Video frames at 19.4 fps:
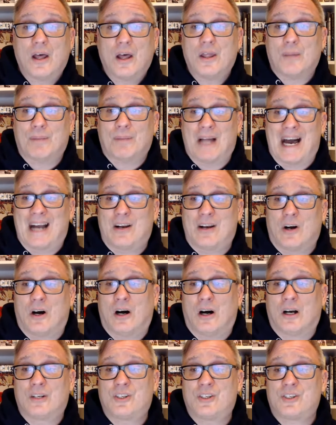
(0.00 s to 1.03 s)
The
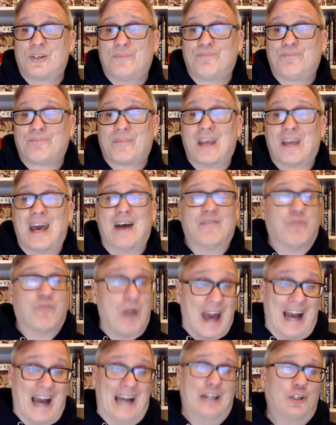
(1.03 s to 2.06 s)
Blackhawks have
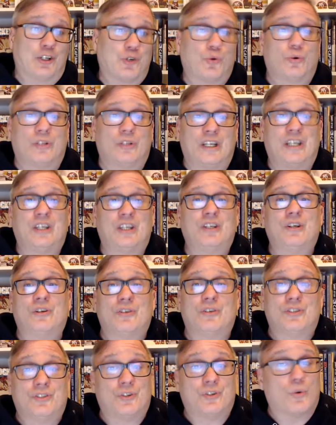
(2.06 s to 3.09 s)
actually
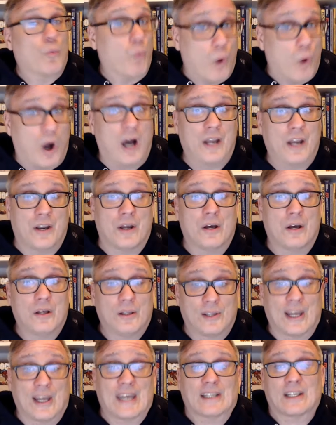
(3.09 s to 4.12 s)
won
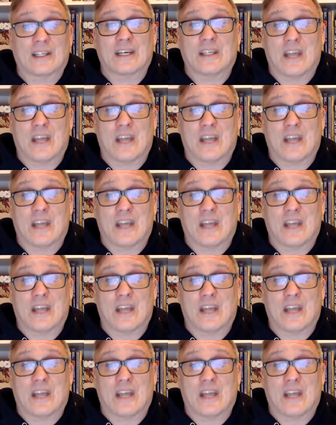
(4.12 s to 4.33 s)
lately.